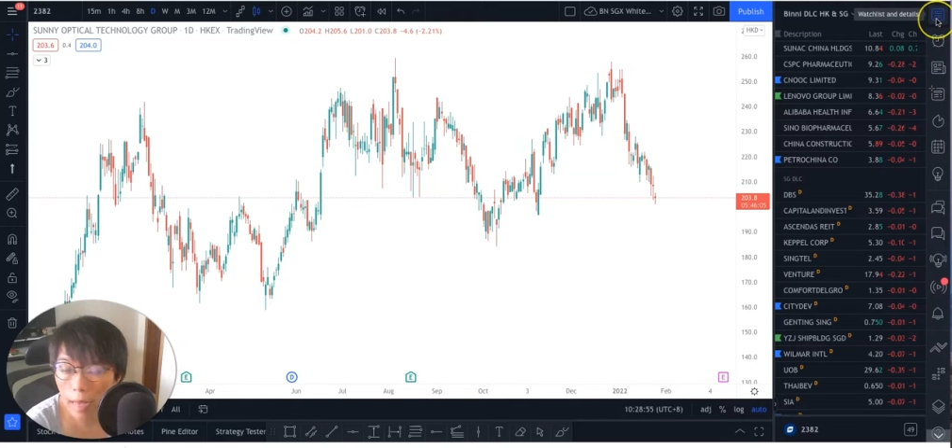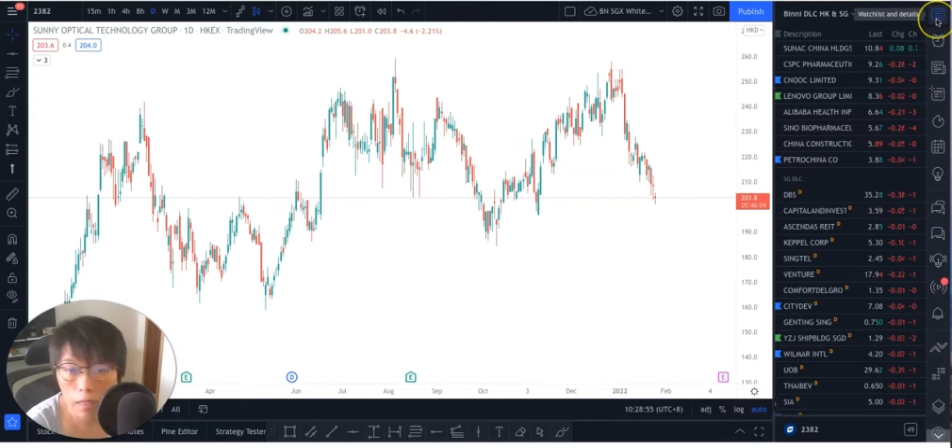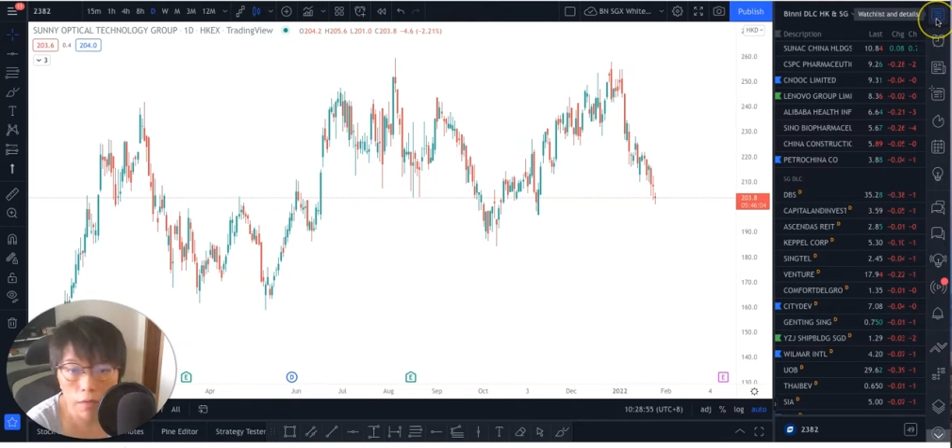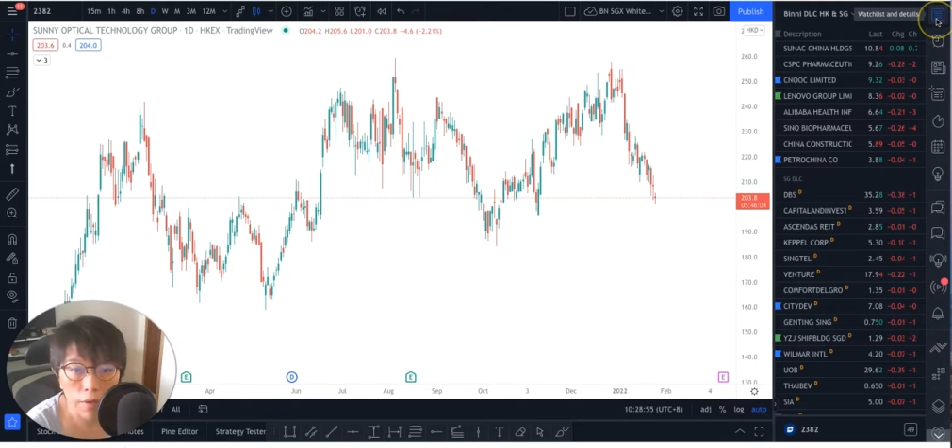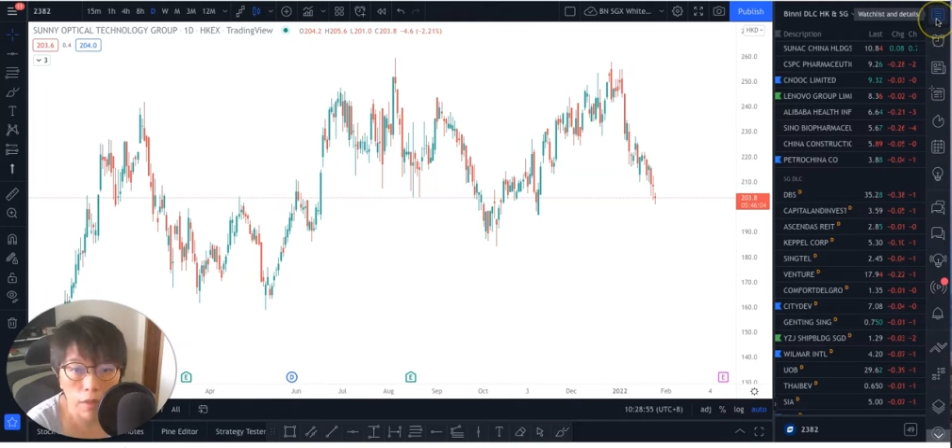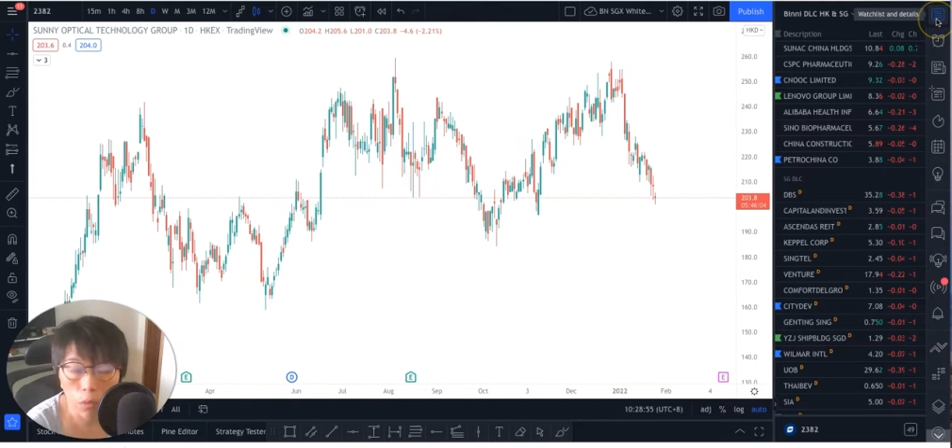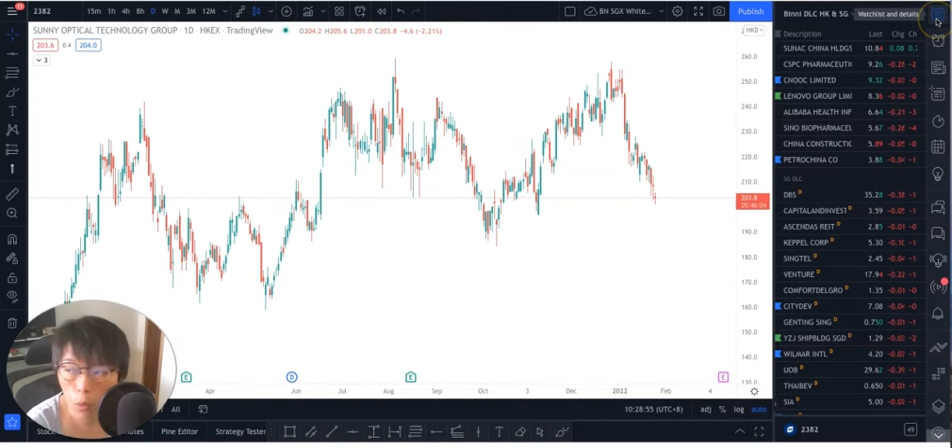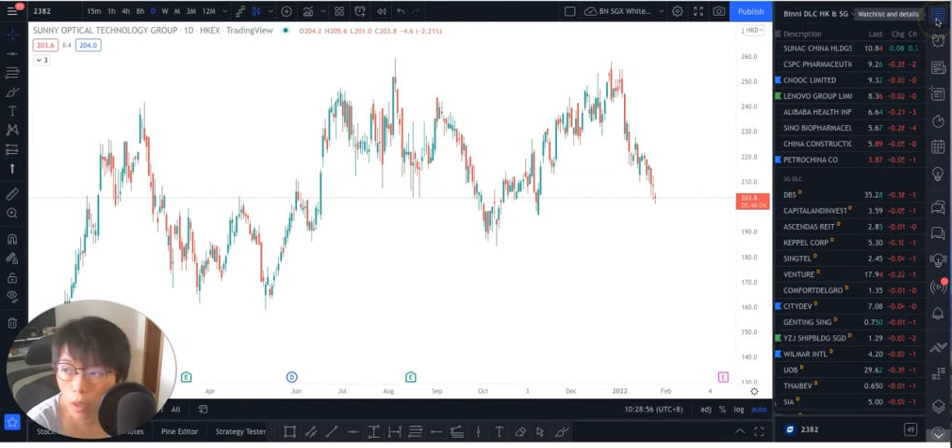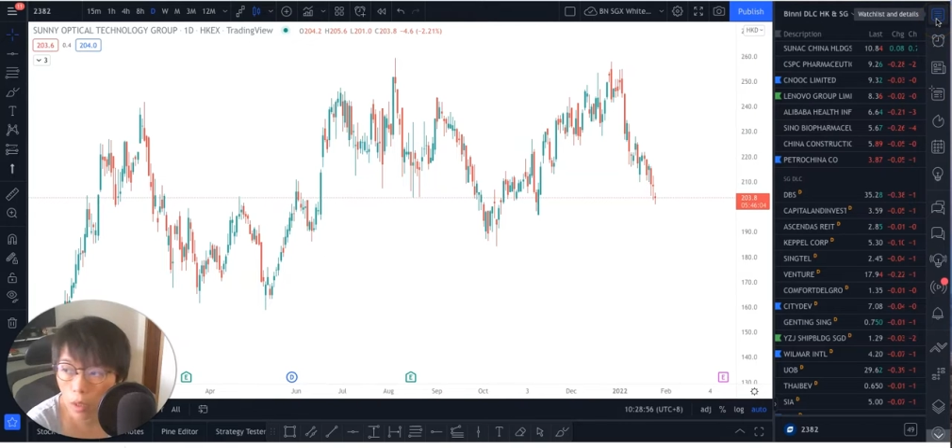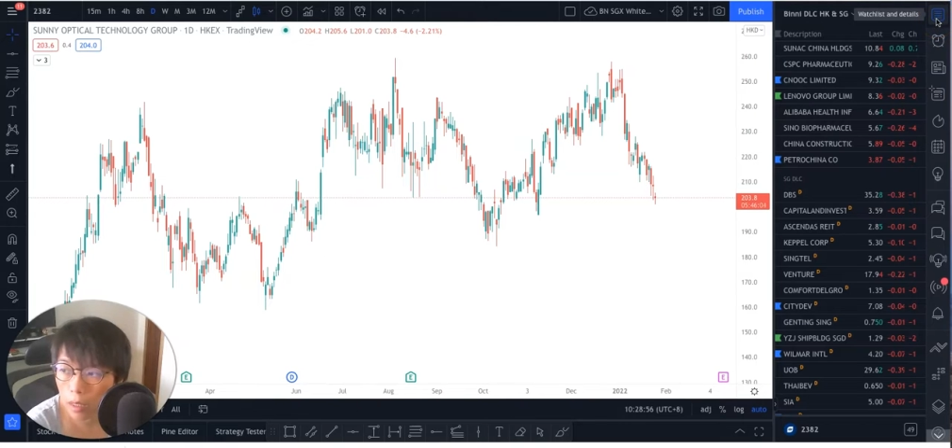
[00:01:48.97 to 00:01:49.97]
activate the
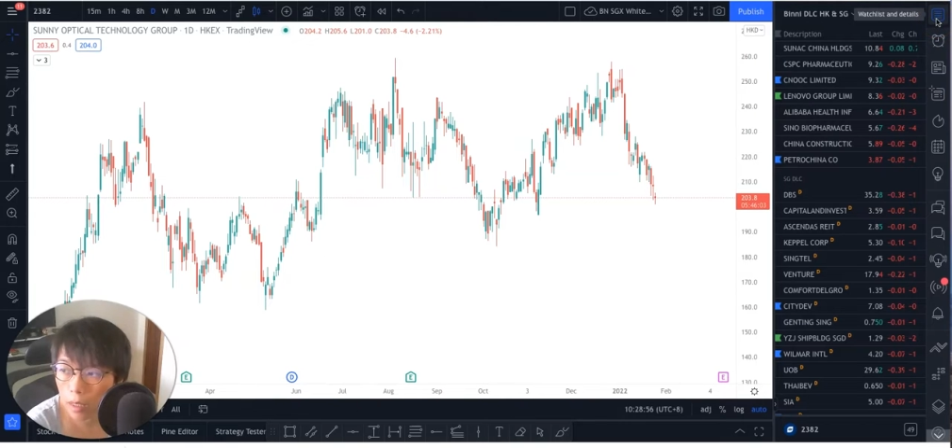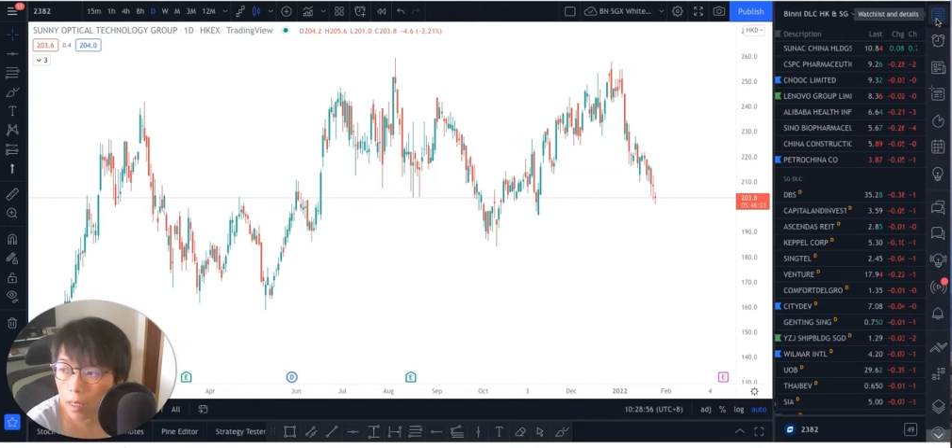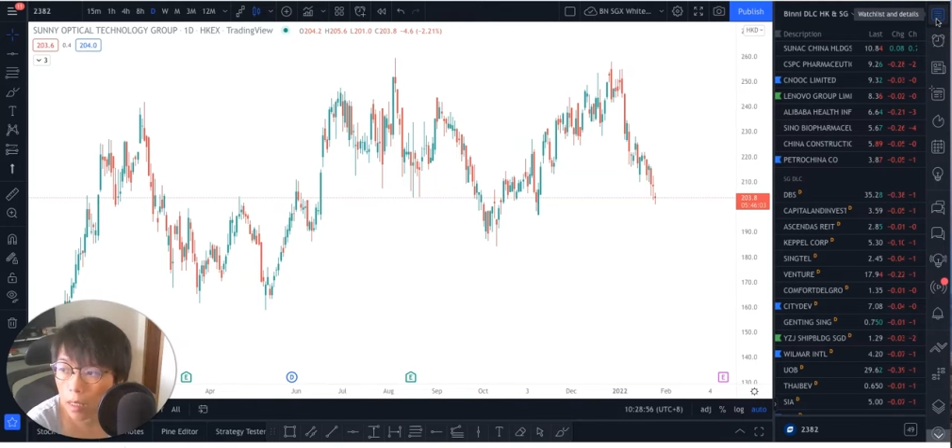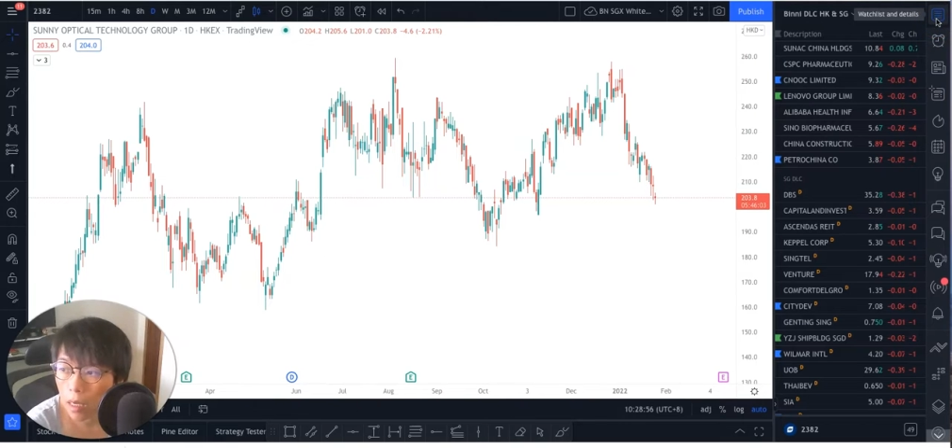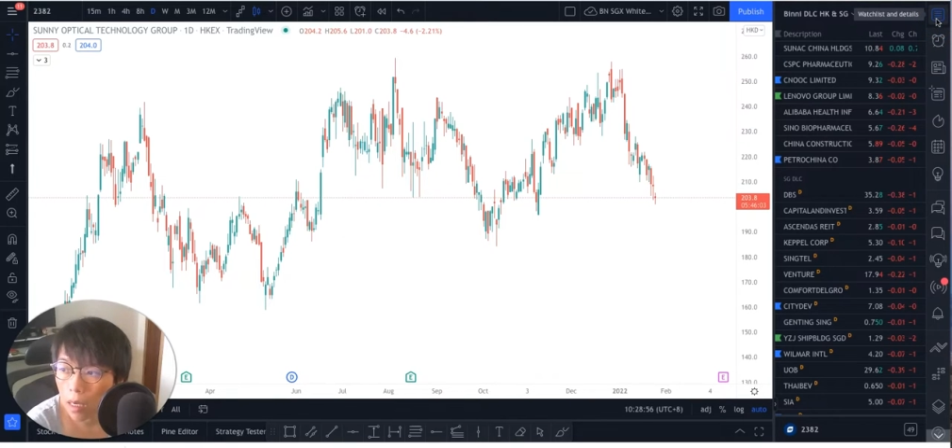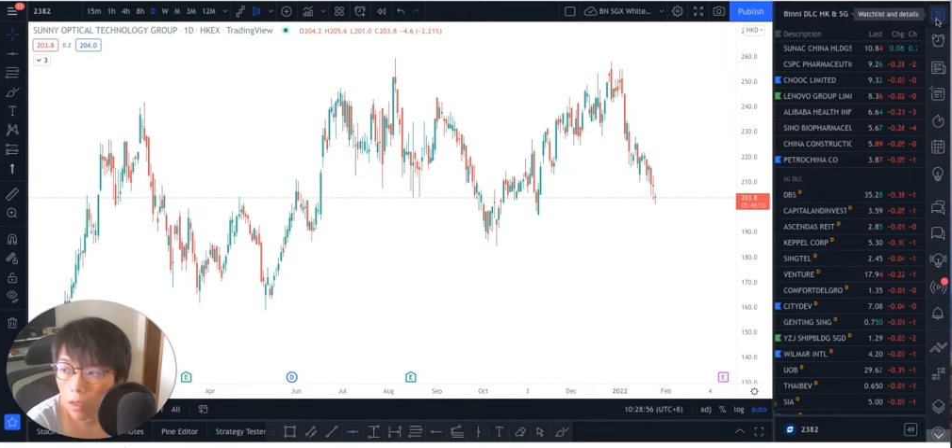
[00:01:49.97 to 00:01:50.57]
watch list.